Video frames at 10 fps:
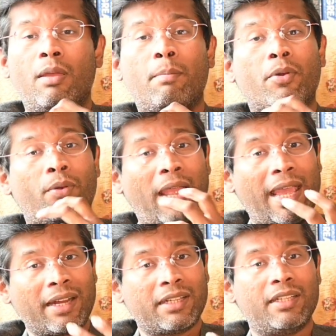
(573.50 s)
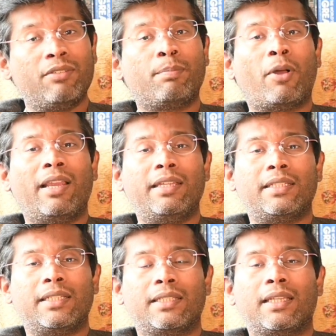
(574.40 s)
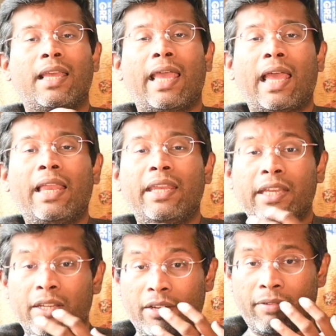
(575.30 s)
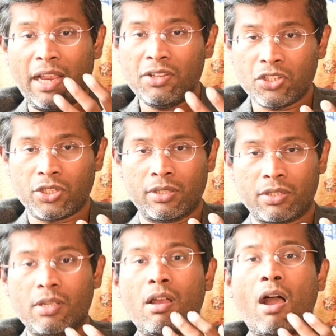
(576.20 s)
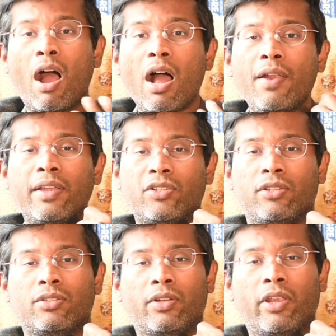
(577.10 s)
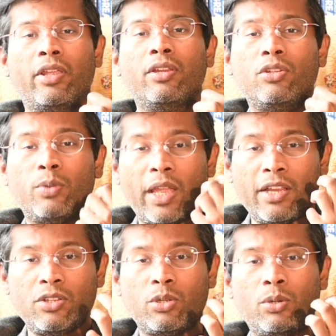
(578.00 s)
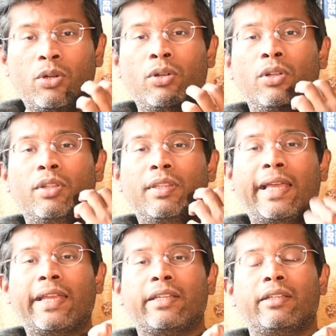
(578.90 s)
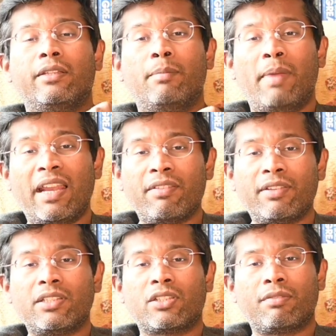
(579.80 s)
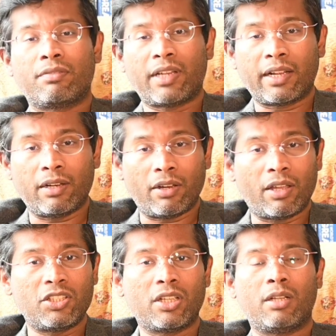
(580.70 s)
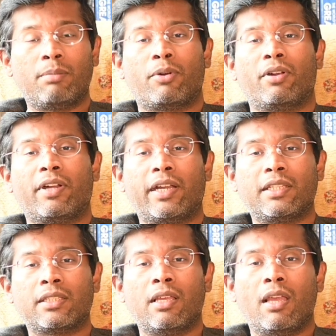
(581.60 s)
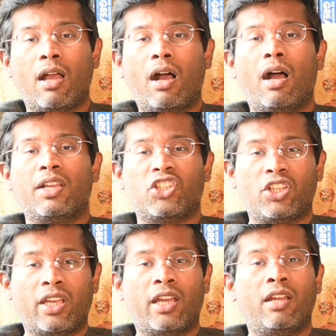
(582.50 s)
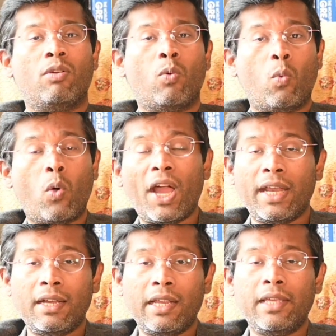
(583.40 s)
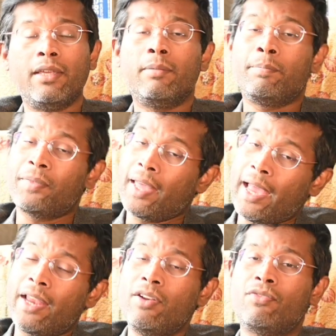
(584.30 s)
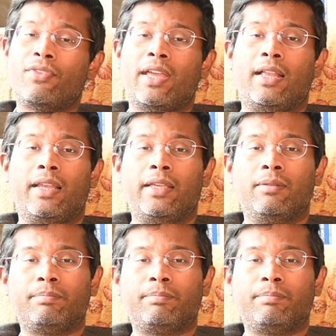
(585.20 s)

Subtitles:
Proactive policies and interventions are necessary to ensure that the benefits of technological progress are shared widely and fairly.